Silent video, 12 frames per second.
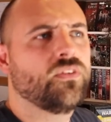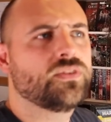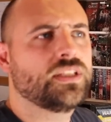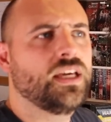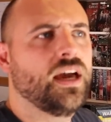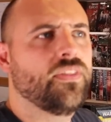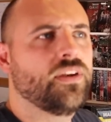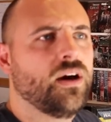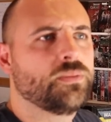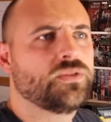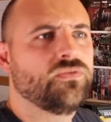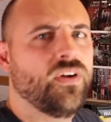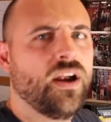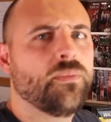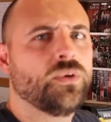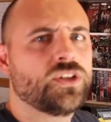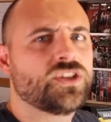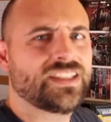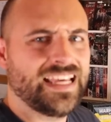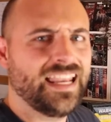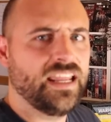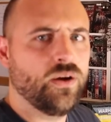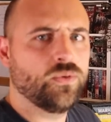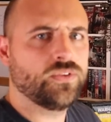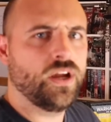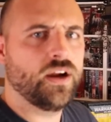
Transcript: obviously, and the knobs very much stand out.